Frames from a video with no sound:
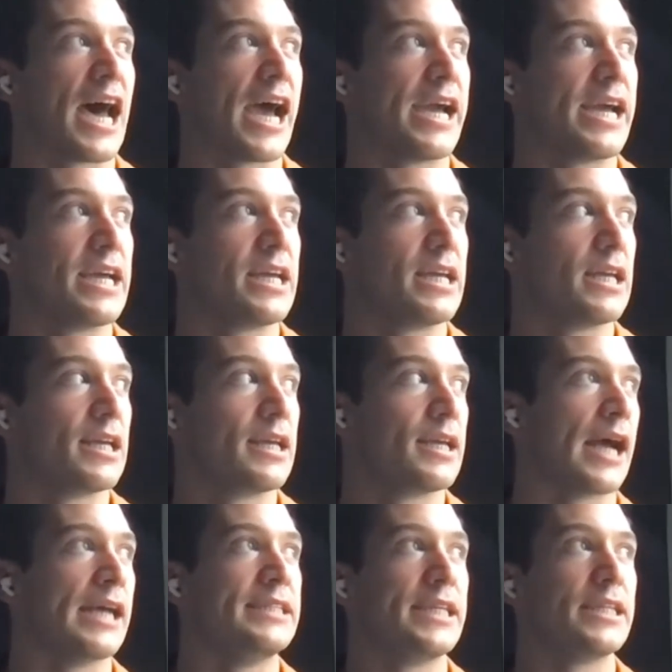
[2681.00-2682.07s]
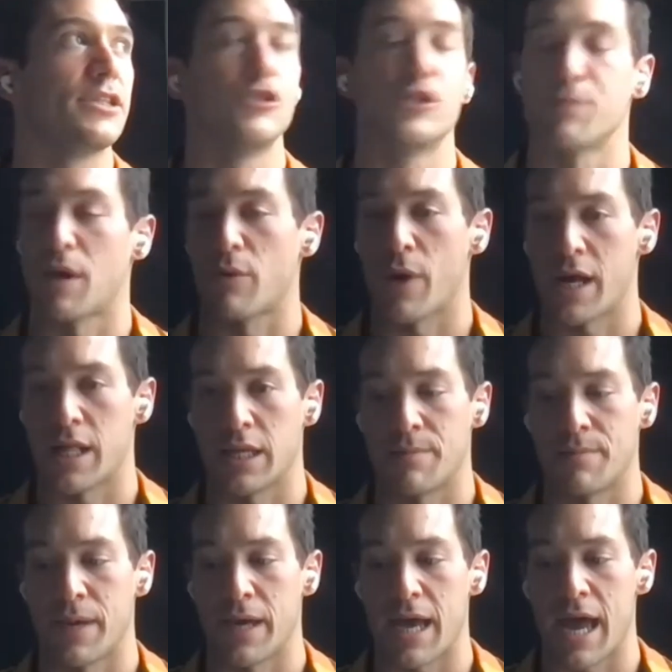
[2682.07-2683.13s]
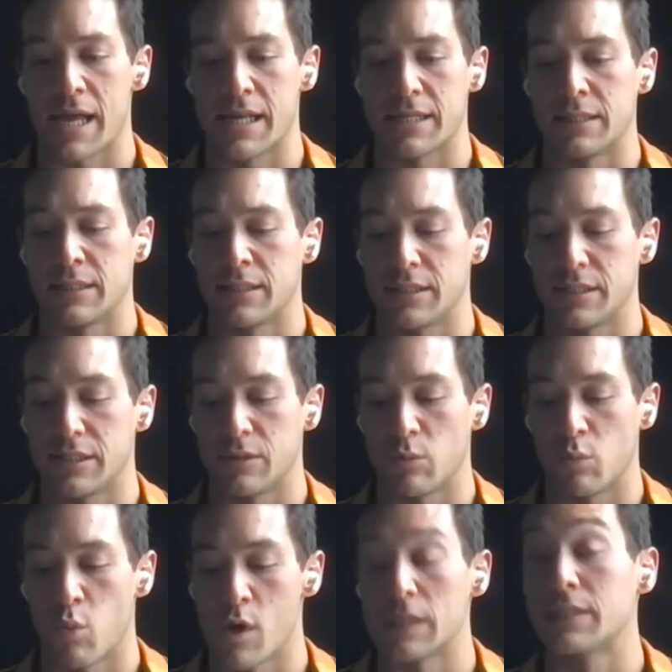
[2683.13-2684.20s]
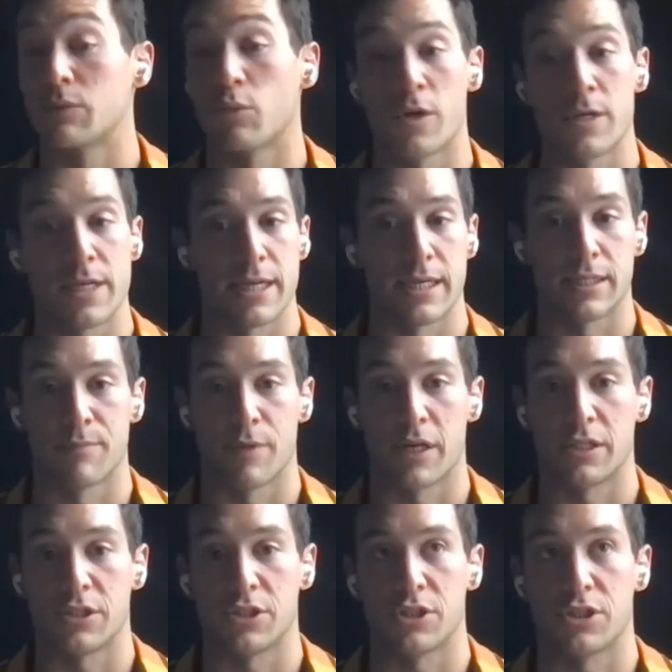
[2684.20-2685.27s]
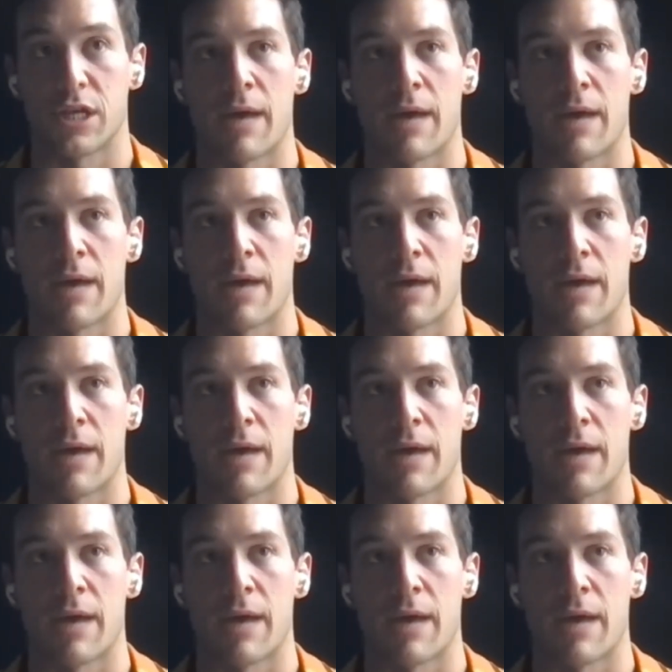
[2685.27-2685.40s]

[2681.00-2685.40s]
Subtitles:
I did lose my way a little bit and wasn't working as much.